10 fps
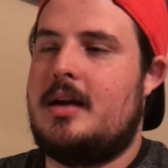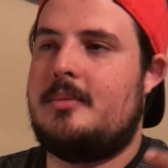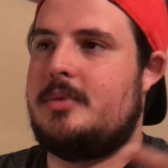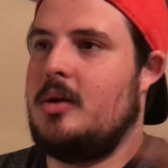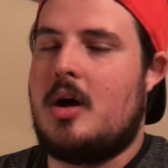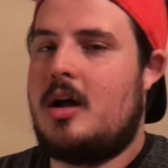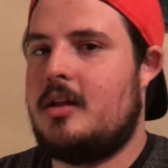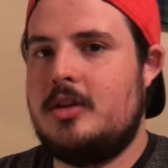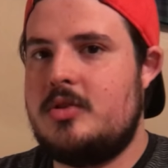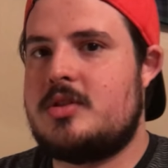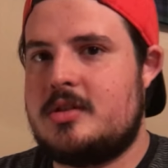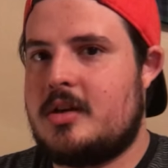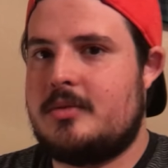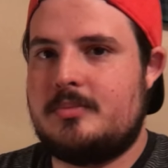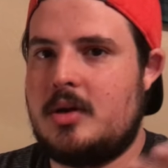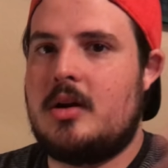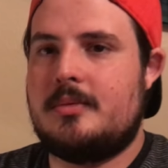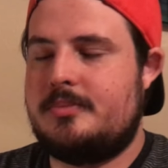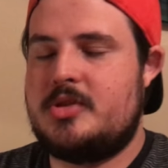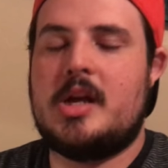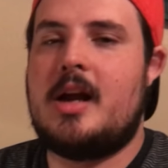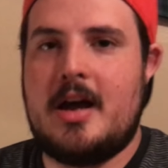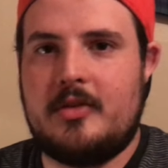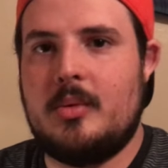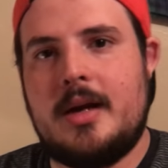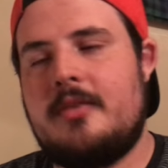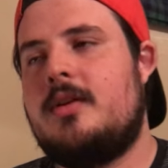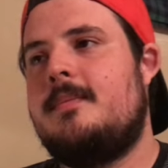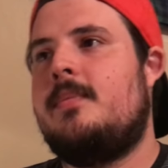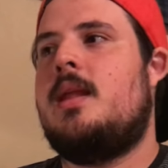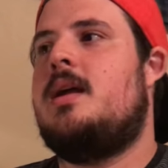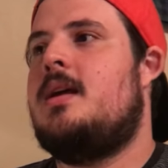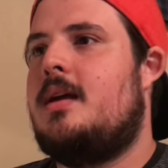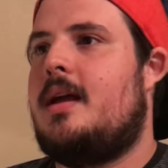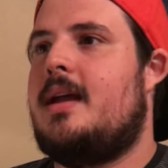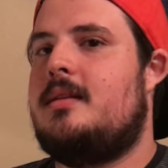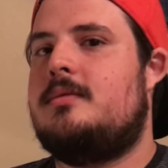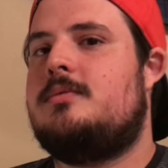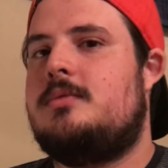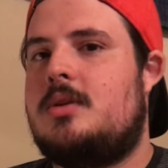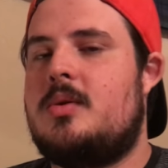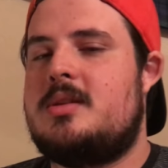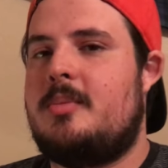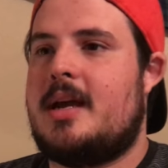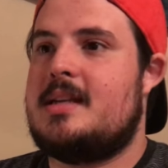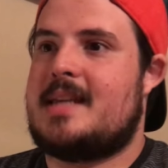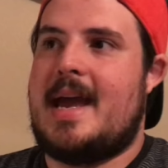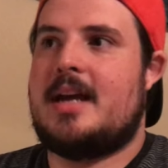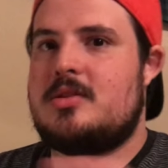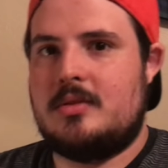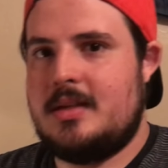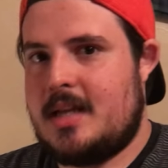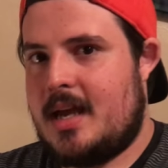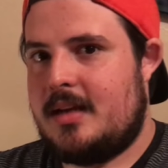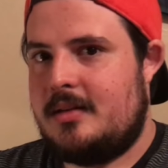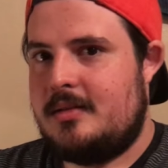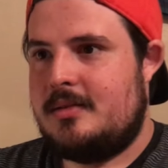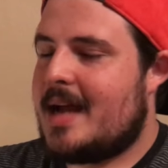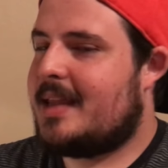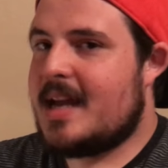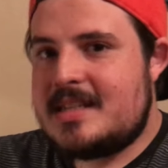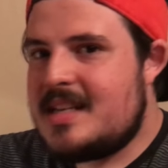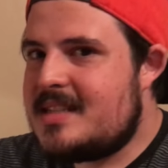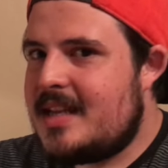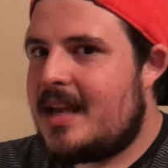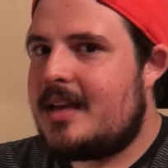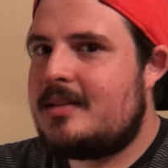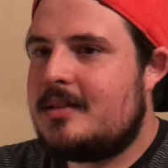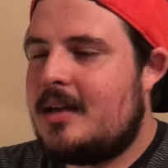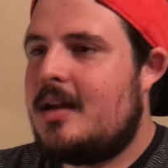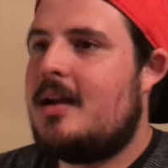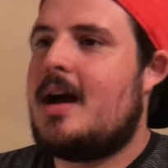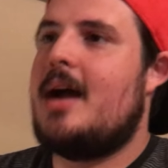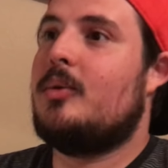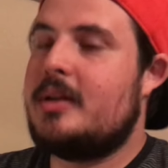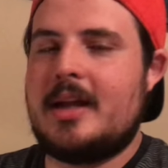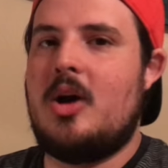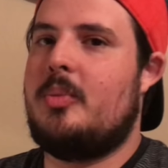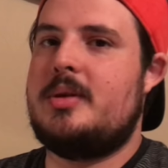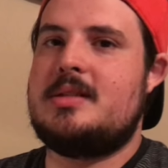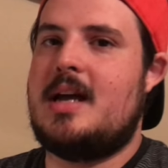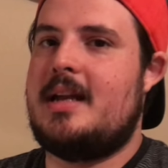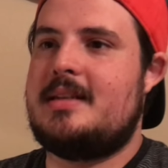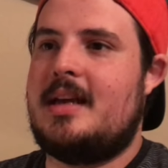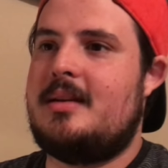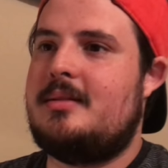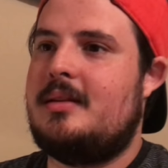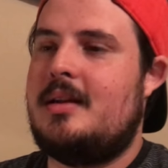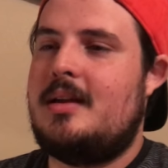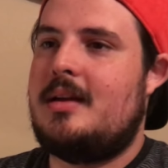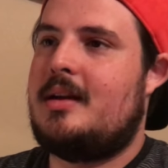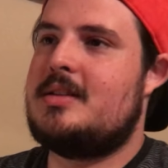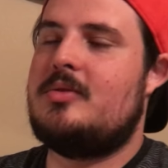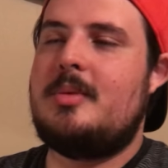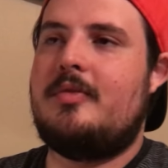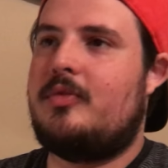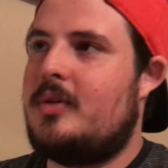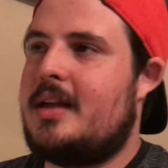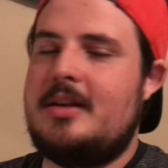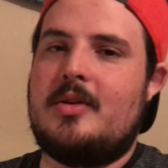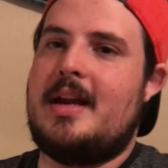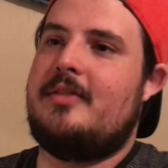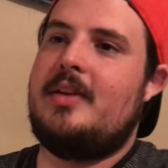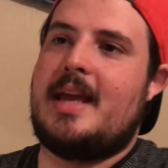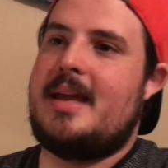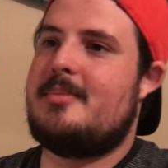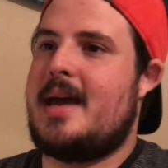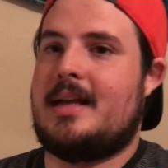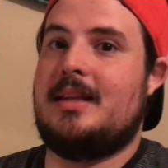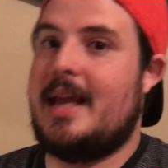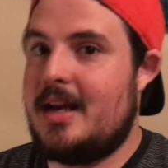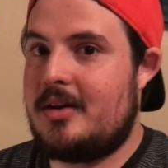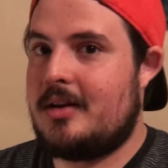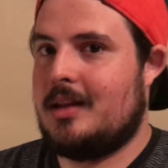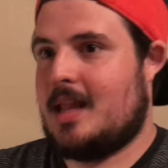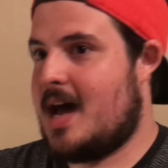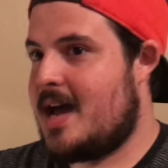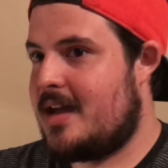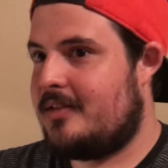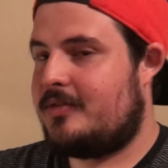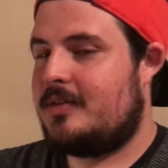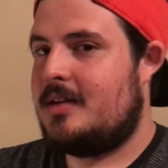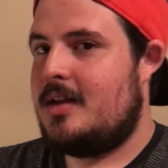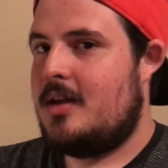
you know, all illusions are shut off or whatever. And Quentin Beck is actually dead. I guess he's dead. I really hope he's not dead, because it would be freaking great if he came back later alive.